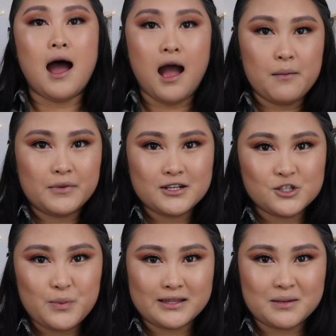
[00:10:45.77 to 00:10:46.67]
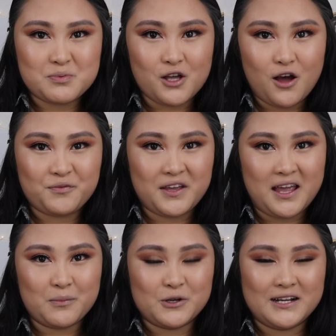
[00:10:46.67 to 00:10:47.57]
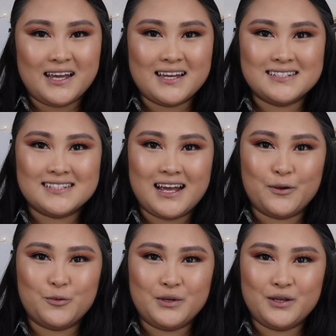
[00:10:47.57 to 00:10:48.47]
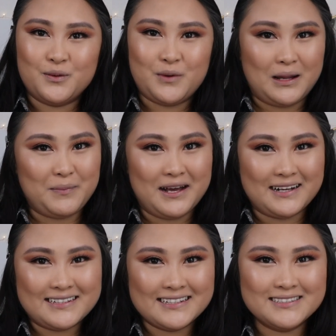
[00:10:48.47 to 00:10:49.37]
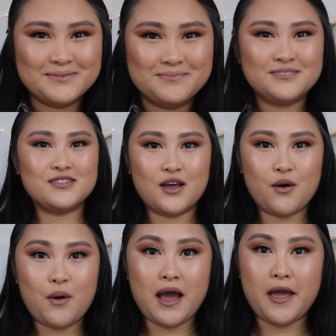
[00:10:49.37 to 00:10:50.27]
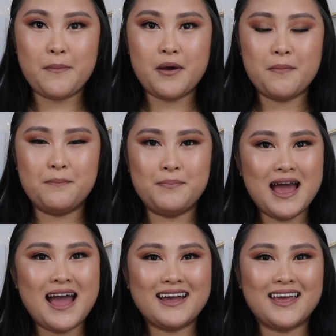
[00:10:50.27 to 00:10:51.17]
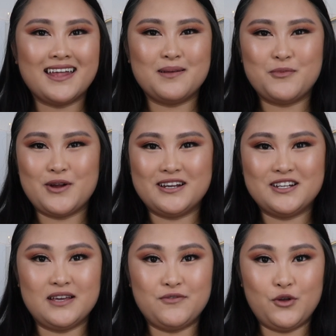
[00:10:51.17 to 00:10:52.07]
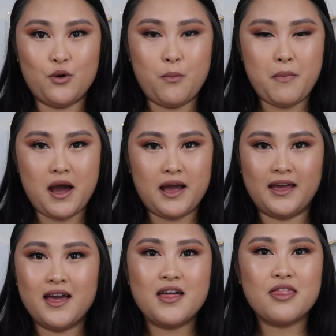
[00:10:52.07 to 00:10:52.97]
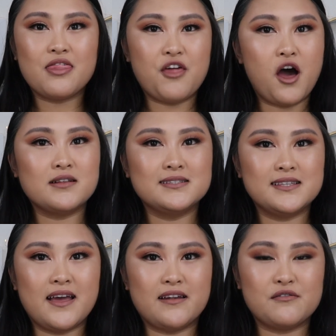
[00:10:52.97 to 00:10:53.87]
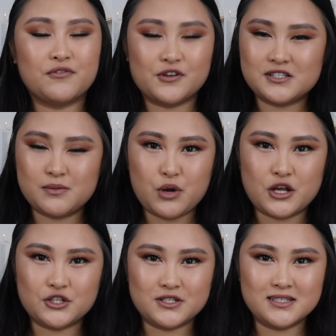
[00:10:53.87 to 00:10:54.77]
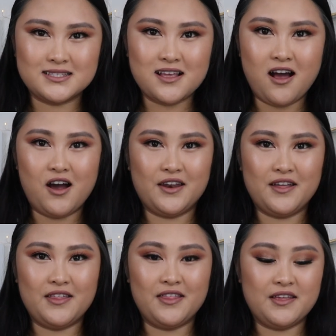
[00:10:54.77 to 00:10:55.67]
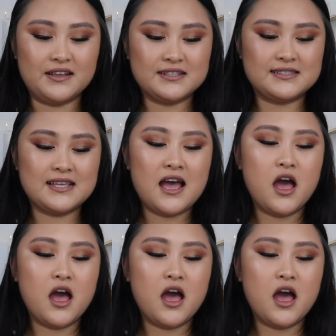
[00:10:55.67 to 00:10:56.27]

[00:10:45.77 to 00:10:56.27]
I'm gonna do my lips off camera and I will be right back. So I am back and I'm ready to give you my thoughts and first impressions on this